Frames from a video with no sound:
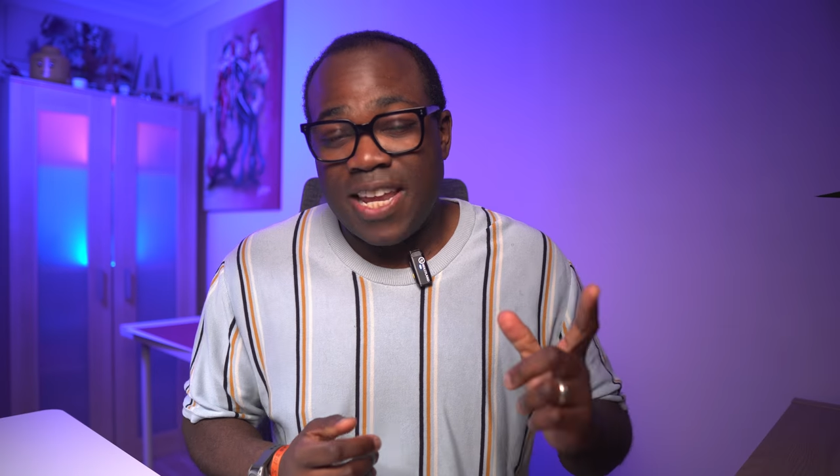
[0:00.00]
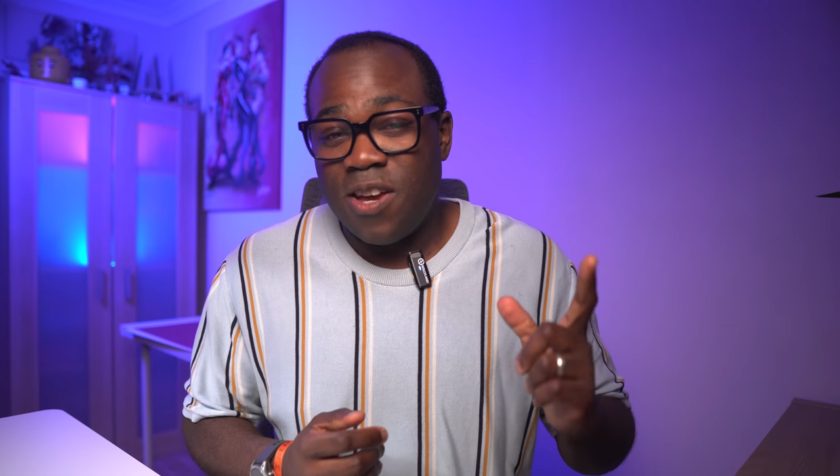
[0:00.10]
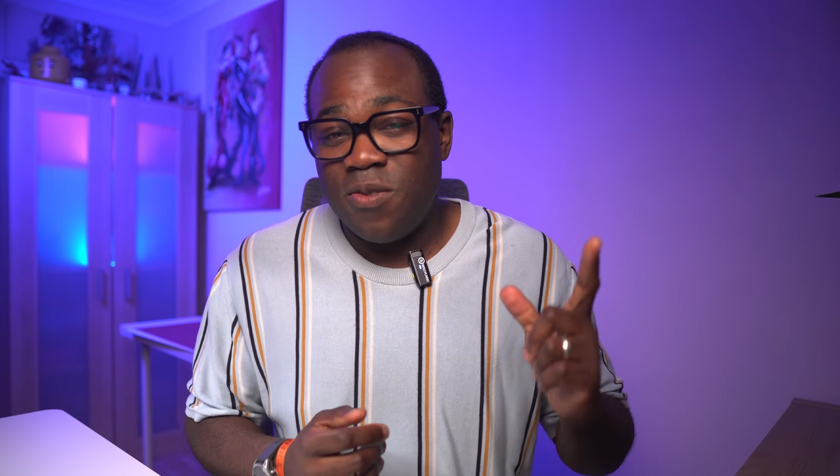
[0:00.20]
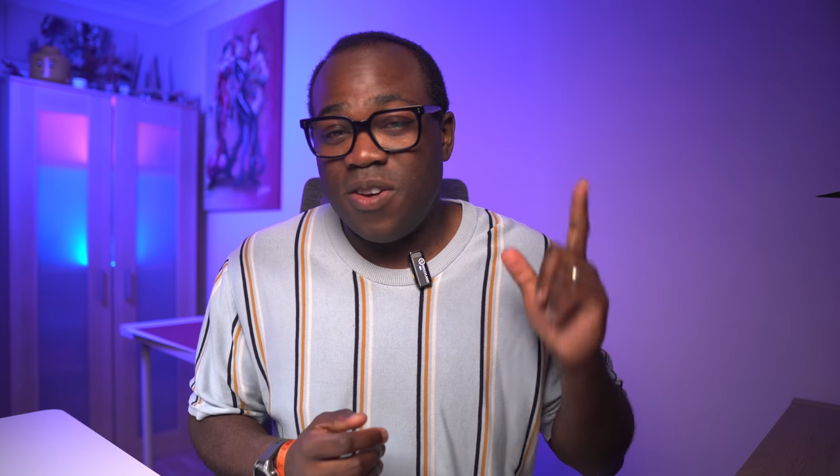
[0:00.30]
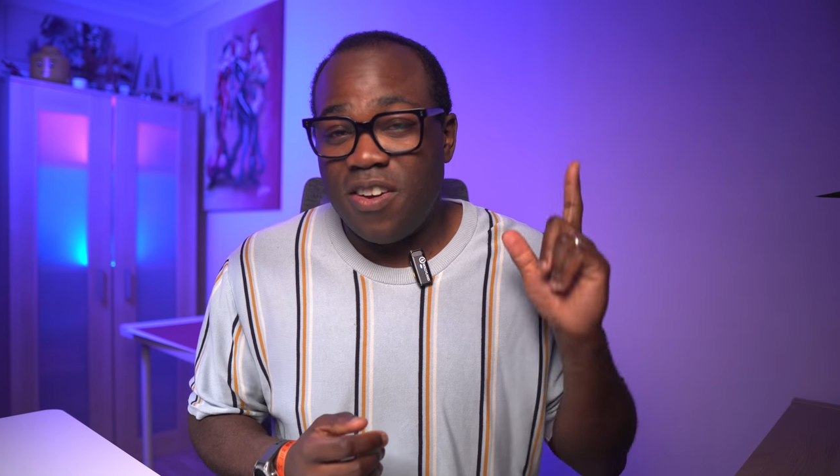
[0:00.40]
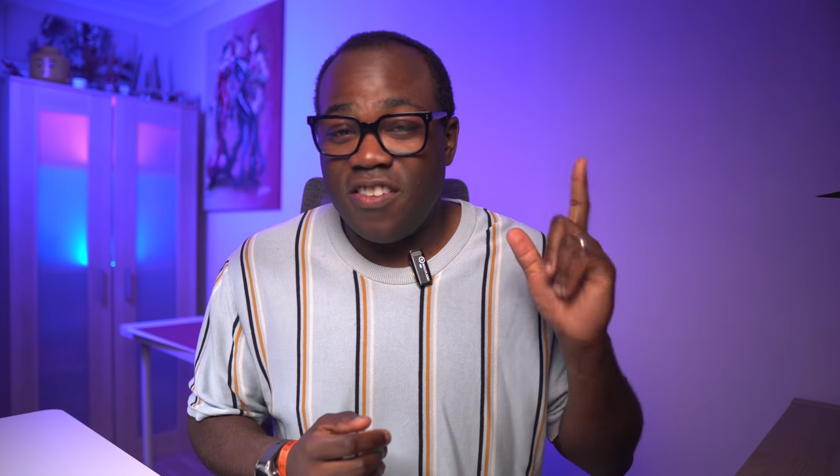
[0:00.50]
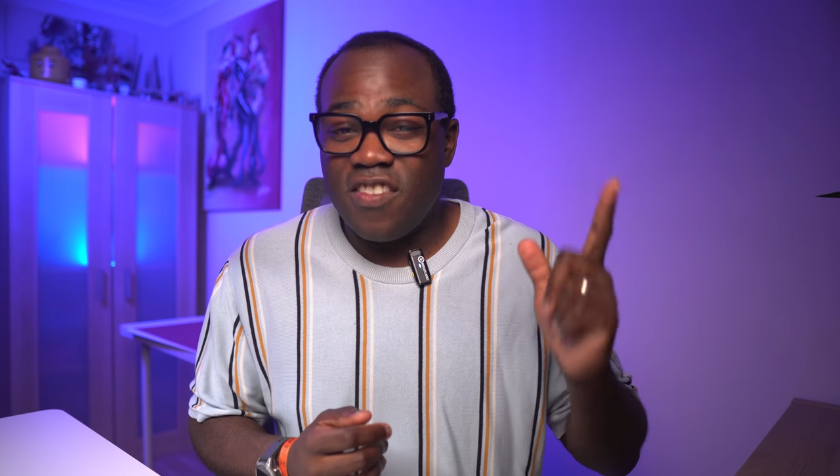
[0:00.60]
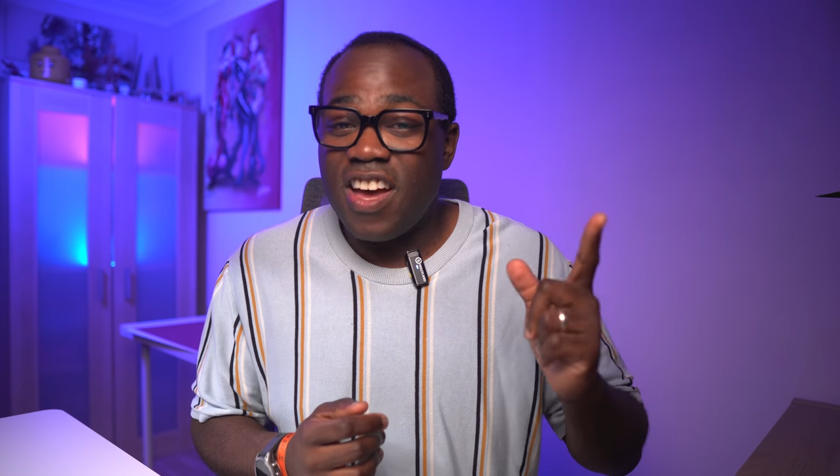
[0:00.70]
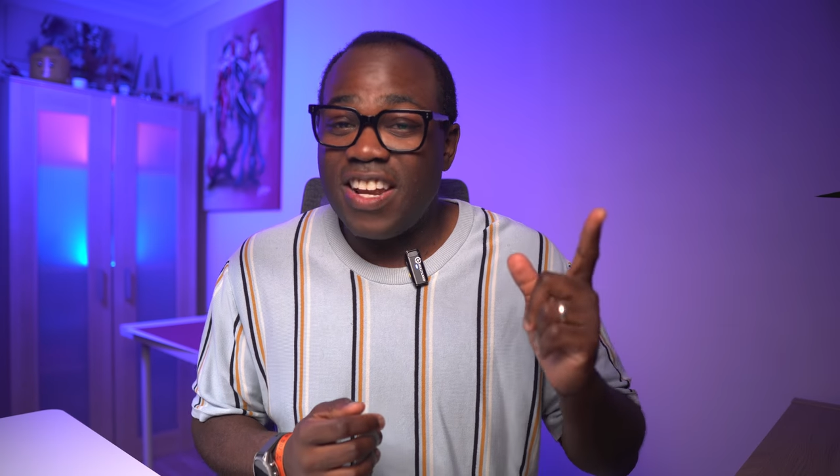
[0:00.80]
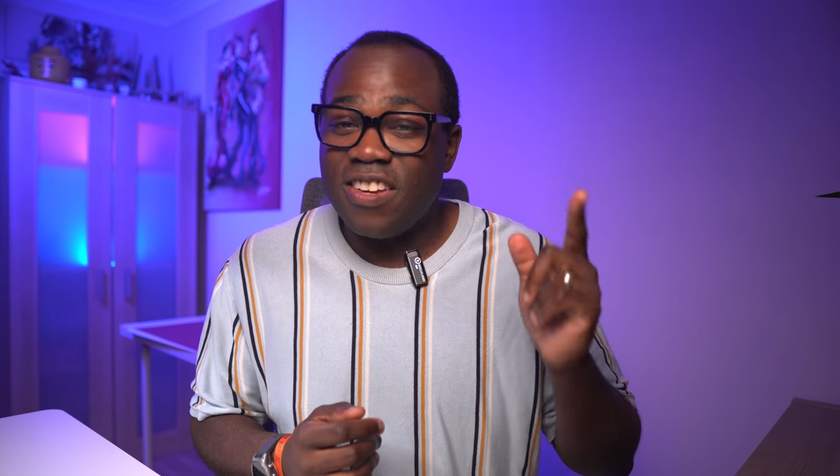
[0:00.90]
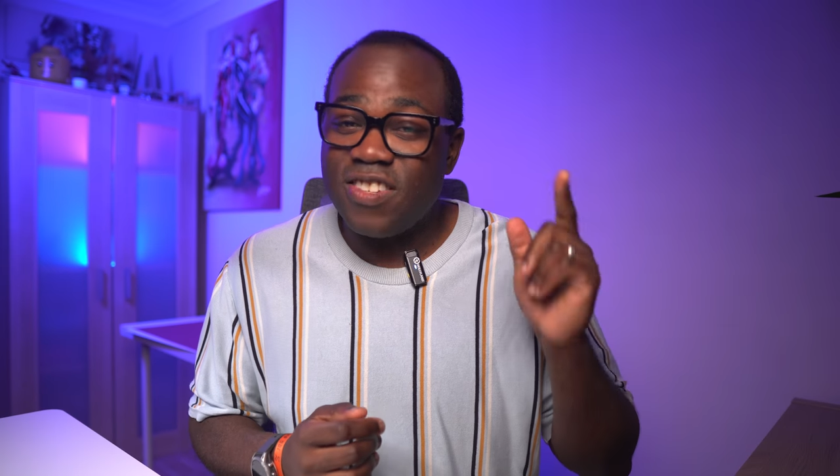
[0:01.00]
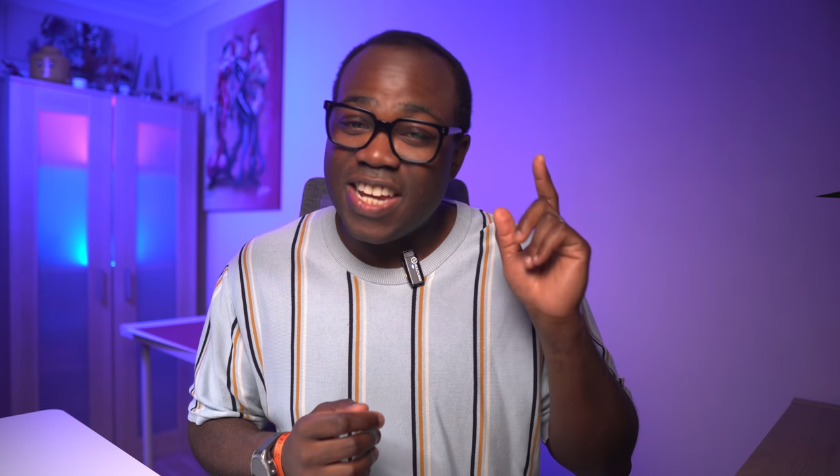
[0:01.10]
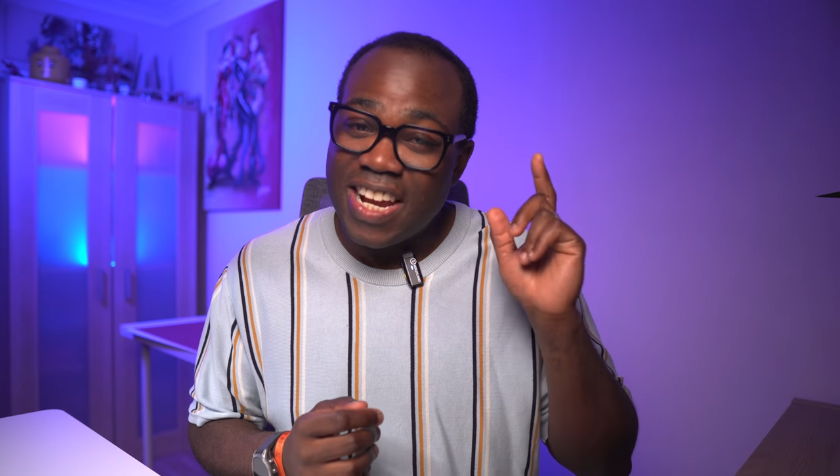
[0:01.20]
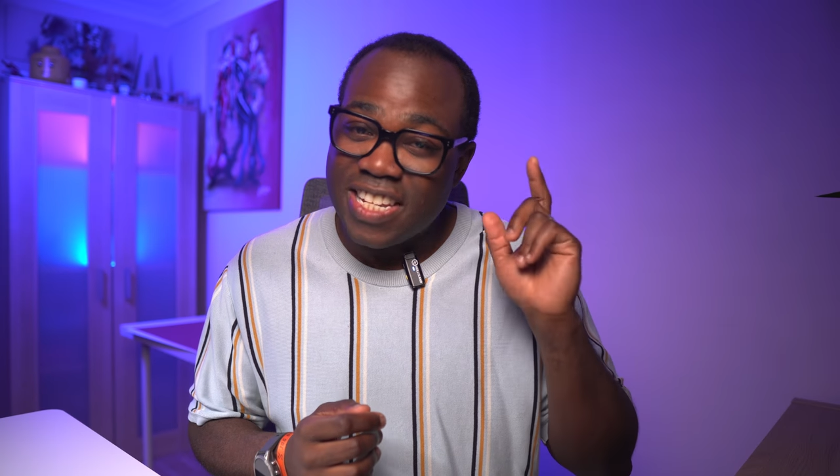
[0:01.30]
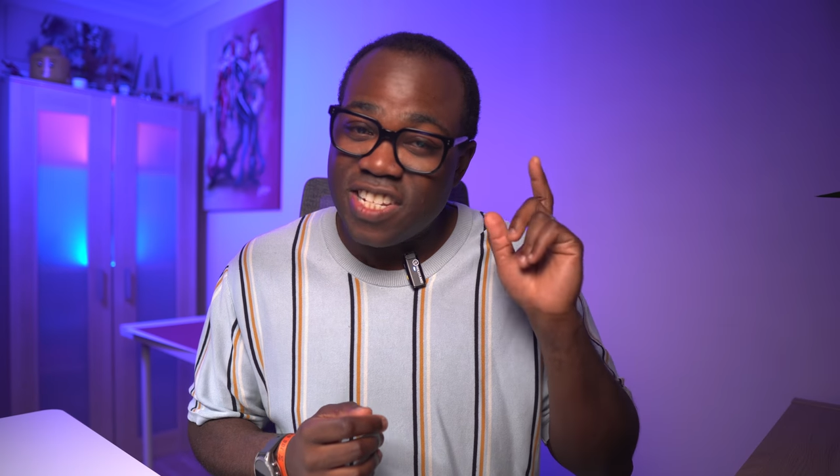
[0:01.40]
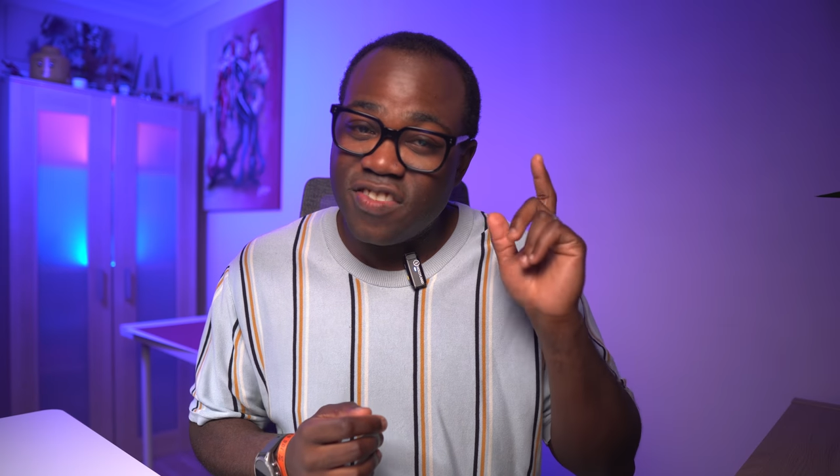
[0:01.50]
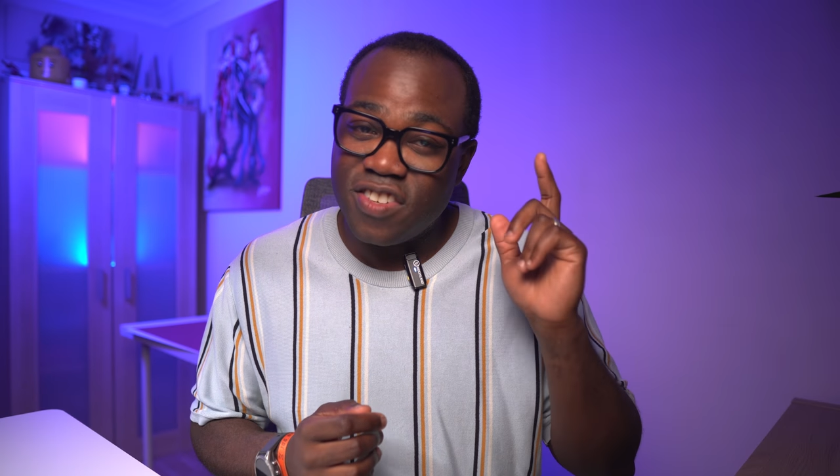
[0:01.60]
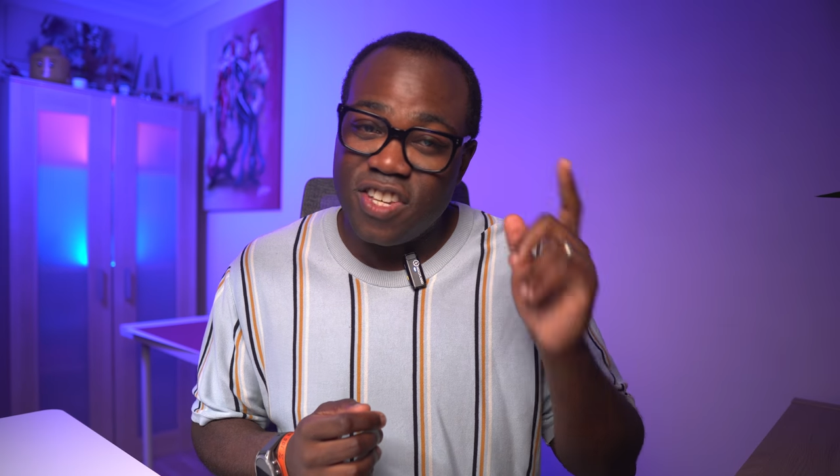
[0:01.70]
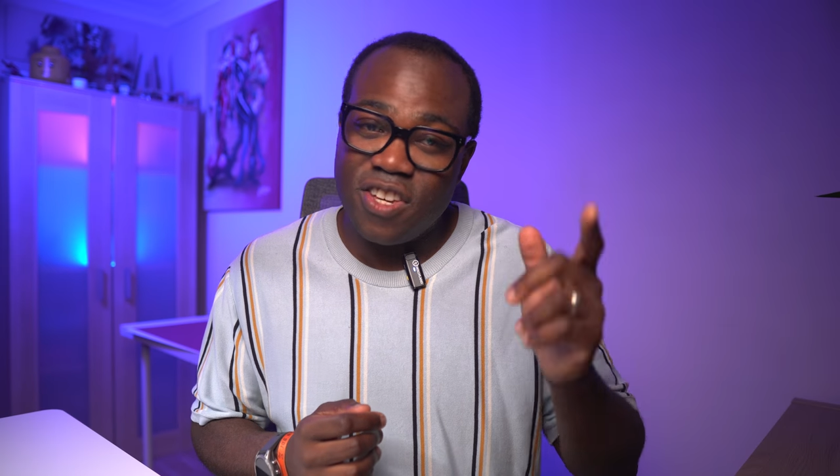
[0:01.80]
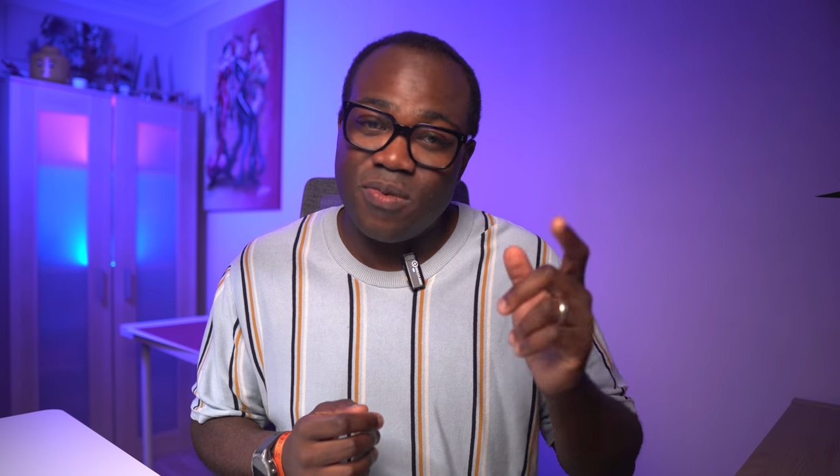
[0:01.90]
Now, I've got a little challenge for
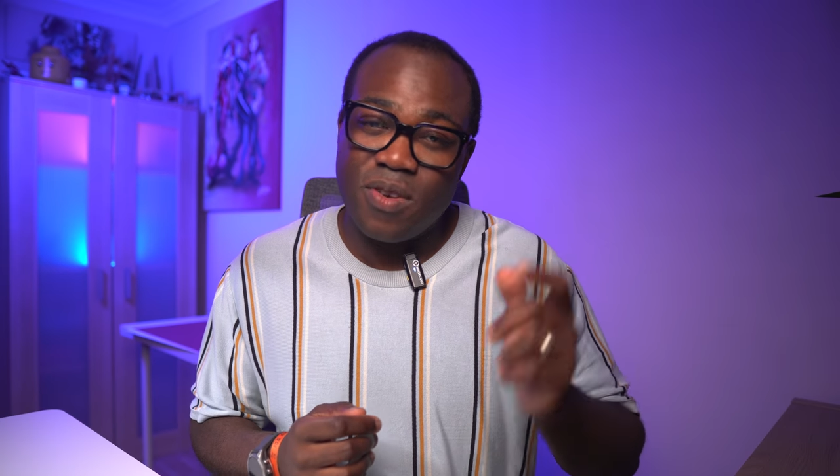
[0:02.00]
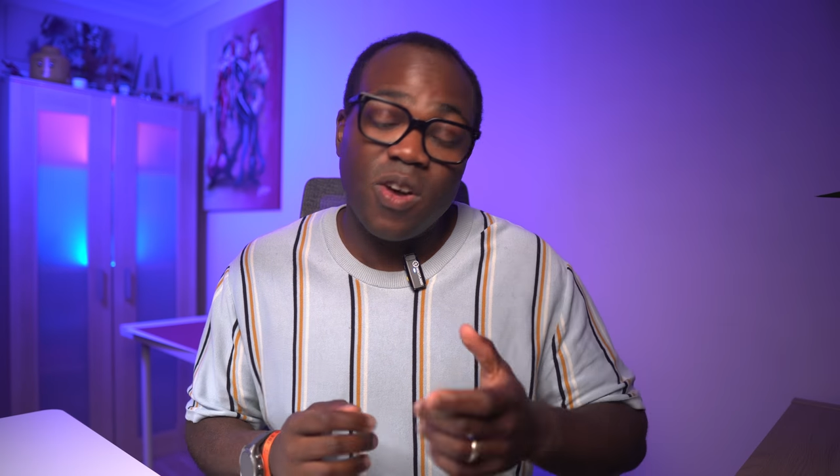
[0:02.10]
you.